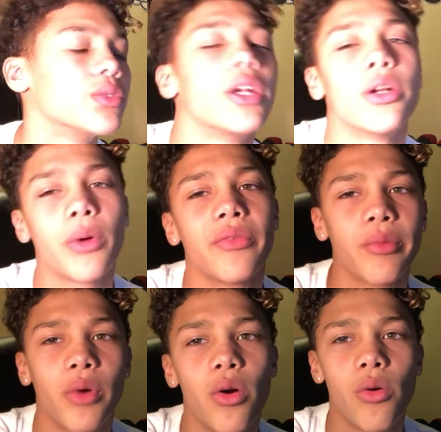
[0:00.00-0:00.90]
running away
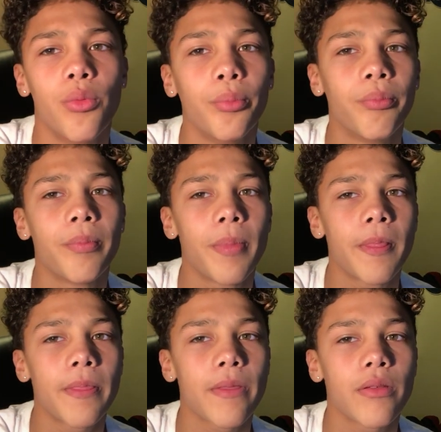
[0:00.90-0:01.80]
from home
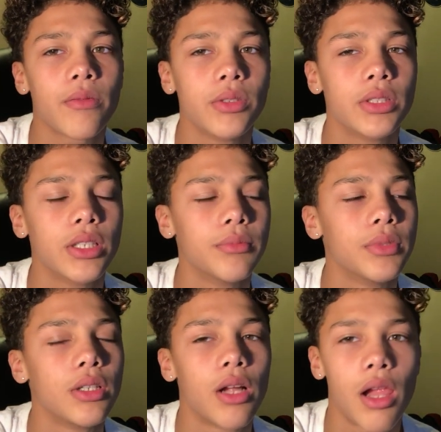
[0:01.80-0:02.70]
one
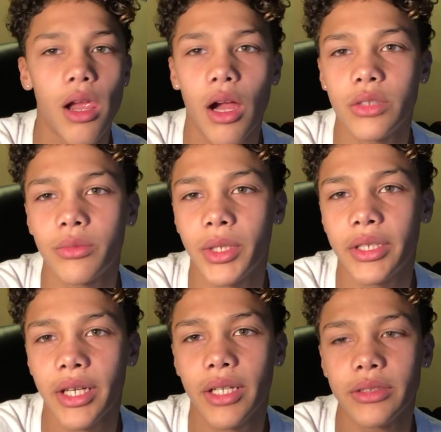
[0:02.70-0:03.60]
time. I was with my
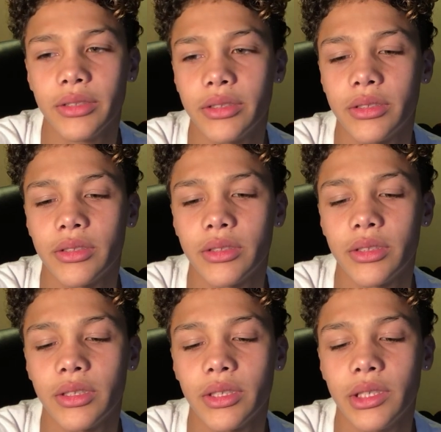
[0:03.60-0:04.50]
dad's,
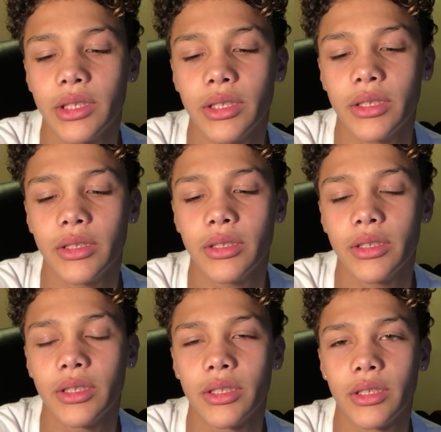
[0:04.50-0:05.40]
and
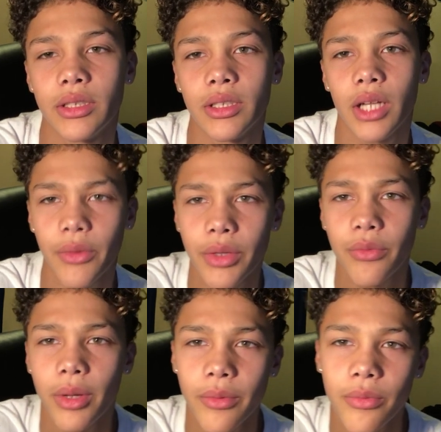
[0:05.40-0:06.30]
I ran
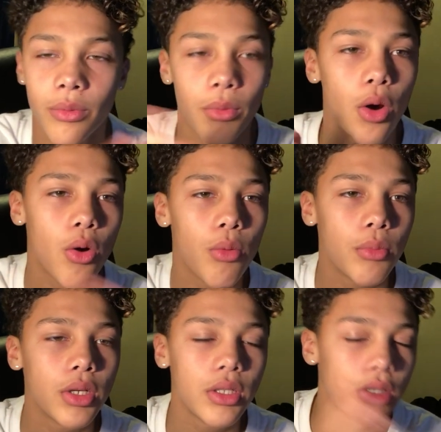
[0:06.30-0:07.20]
away from
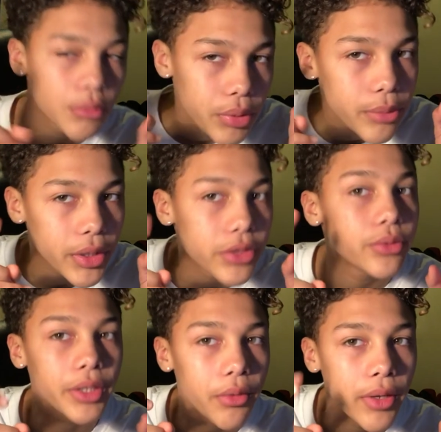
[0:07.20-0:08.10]
home, pretty
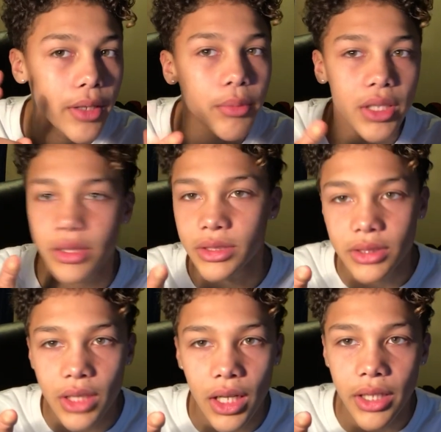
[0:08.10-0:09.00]
much ran away, but I was
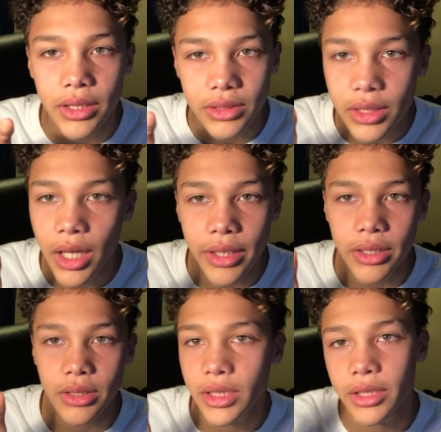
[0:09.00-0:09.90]
inside, just
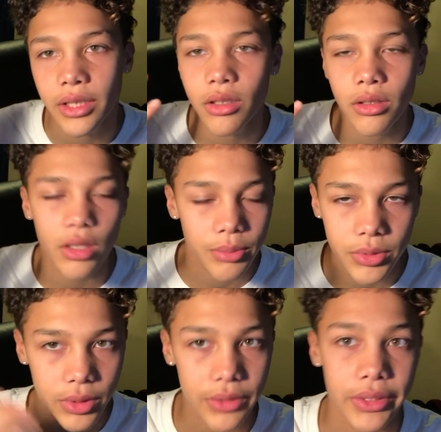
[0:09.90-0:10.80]
hiding, and they called the
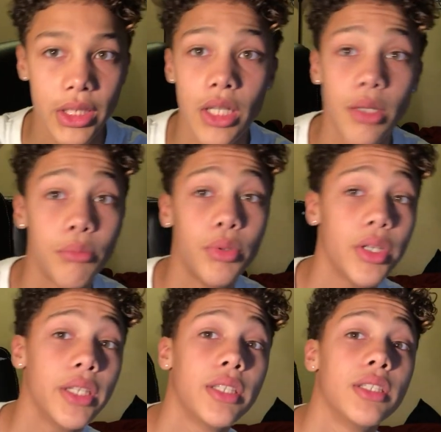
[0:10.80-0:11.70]
cops or whatever.
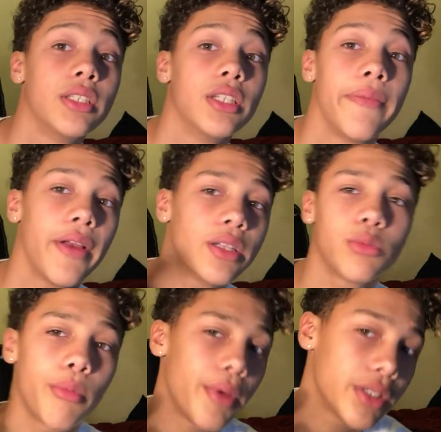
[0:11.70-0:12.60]
But, if you guys
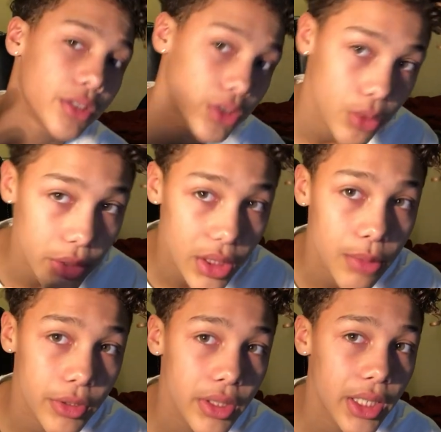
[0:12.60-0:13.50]
want me to make a story
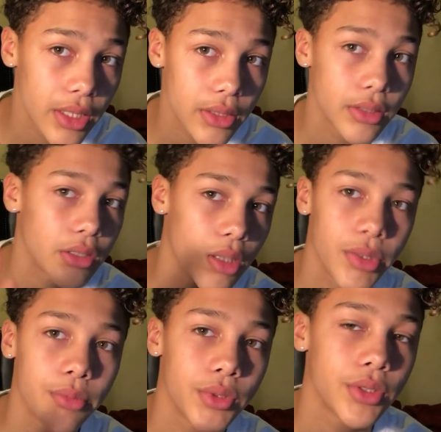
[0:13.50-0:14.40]
time on that,
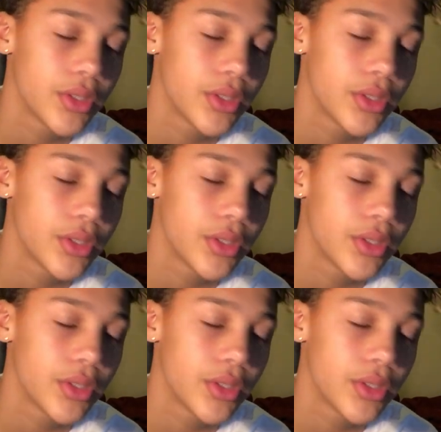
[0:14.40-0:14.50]
comment down